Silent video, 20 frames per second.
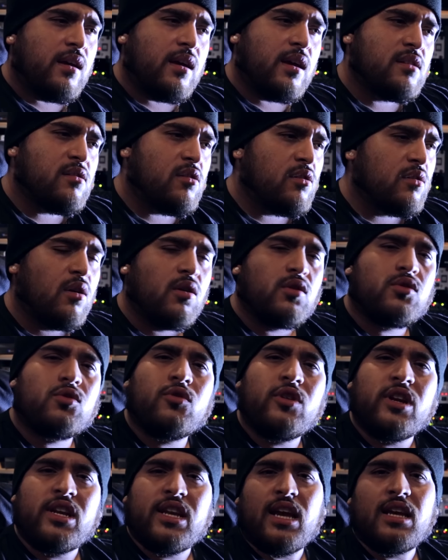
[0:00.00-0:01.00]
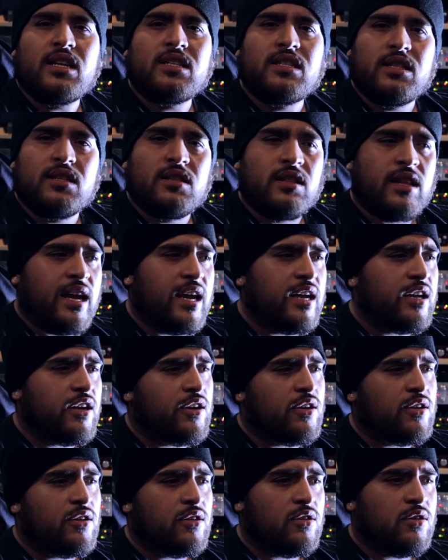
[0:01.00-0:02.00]
And you know, three days
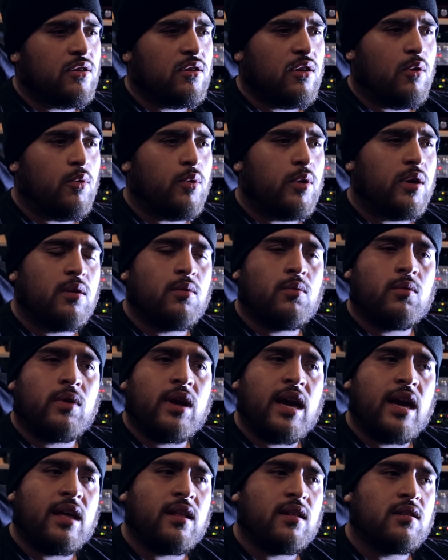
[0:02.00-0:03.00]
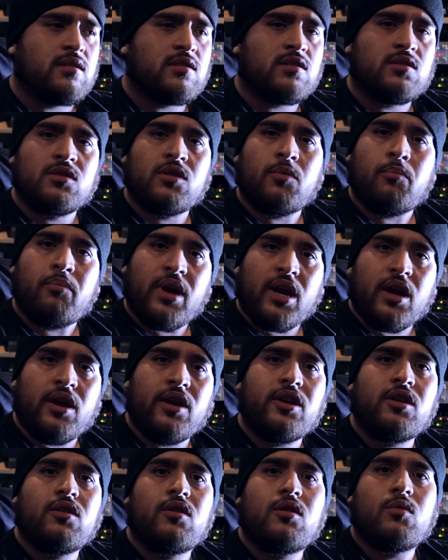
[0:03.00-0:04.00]
later, you know, we, we had the
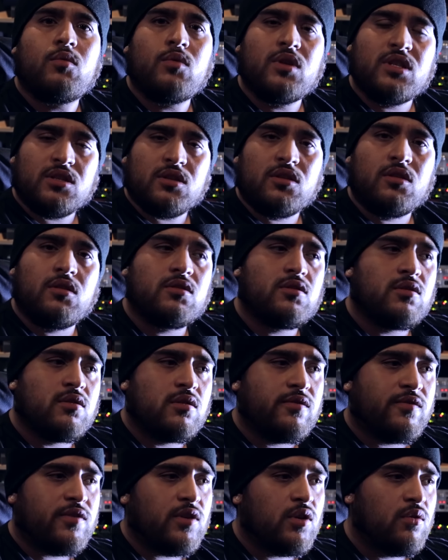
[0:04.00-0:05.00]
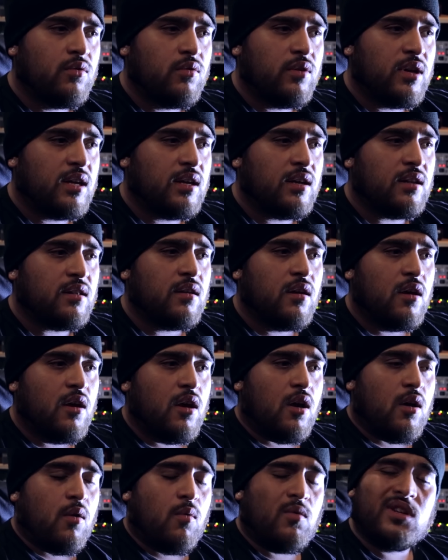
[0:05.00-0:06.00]
burial and went to go do the viewing and
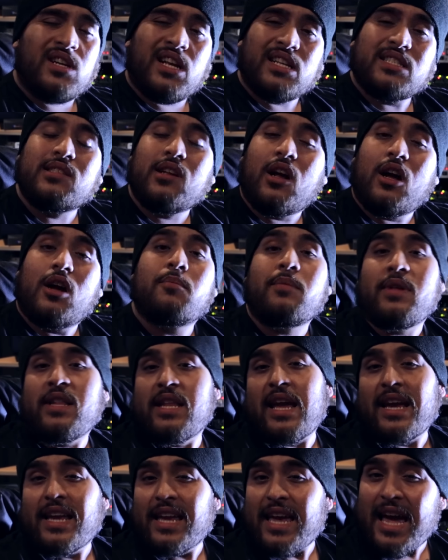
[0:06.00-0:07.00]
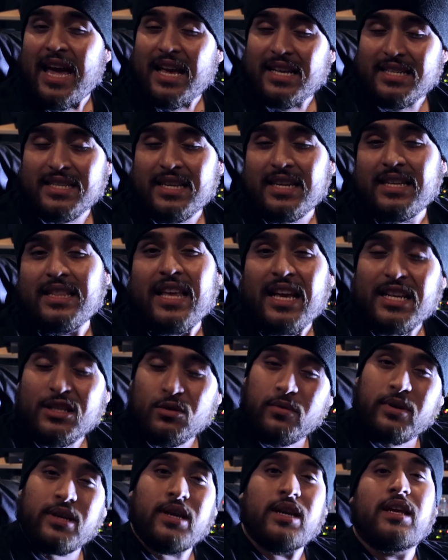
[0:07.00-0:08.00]
when I saw him in that casket,
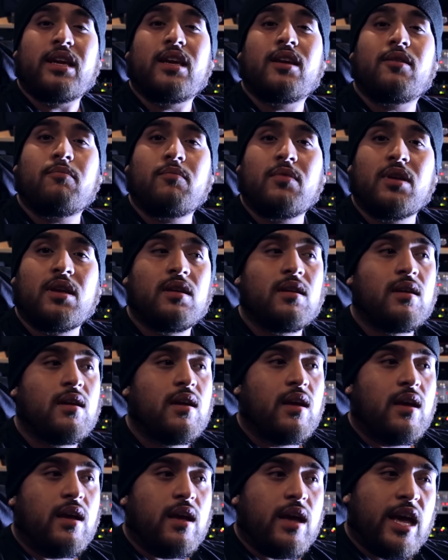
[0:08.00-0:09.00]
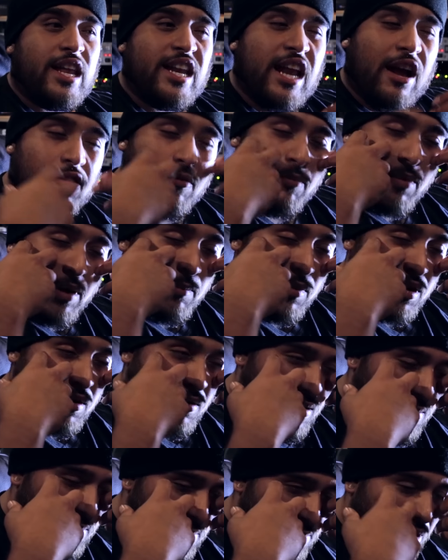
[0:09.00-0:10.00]
that's when it hit me. And I
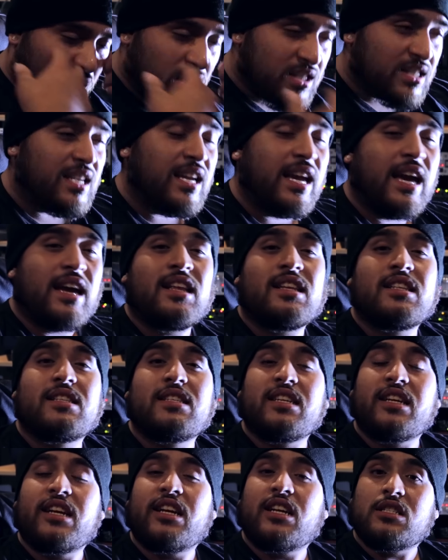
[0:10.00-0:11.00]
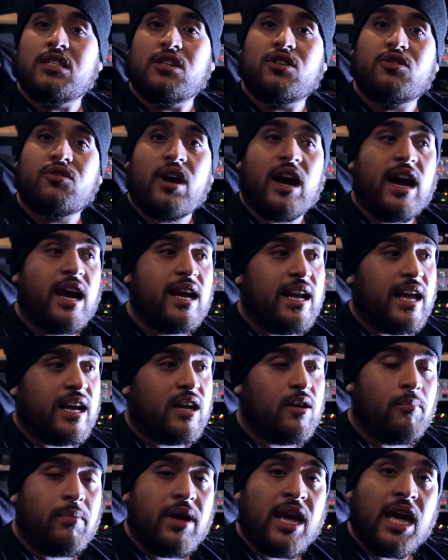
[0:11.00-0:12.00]
remember busting out in tears and crying
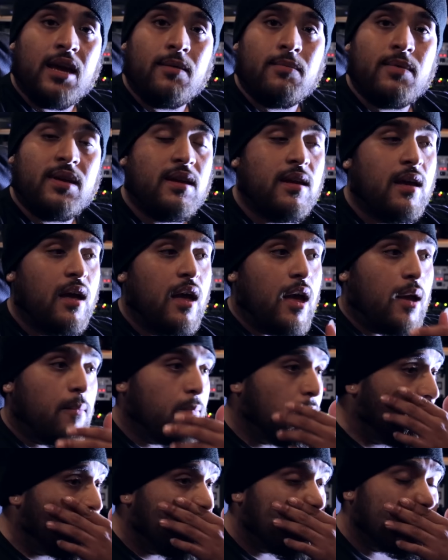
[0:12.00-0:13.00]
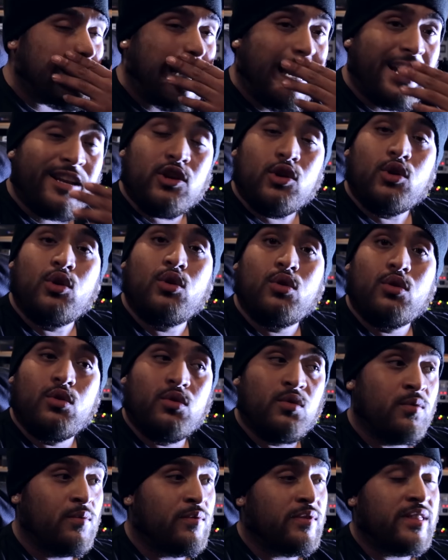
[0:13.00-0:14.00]
like a baby because I
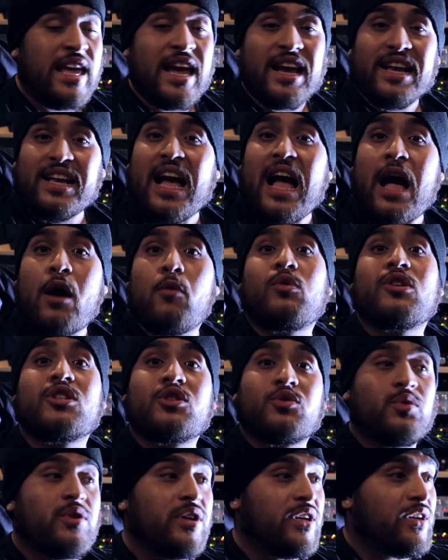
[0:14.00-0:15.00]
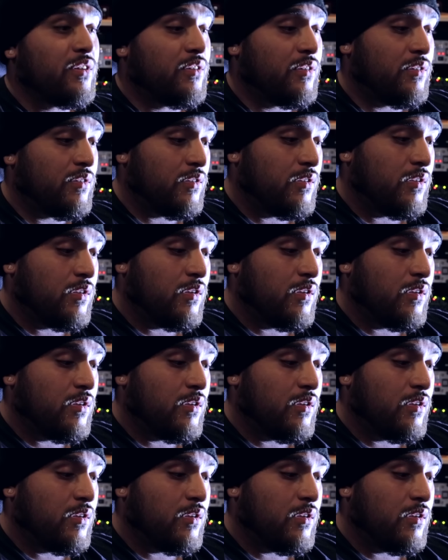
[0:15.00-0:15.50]
knew that God was real.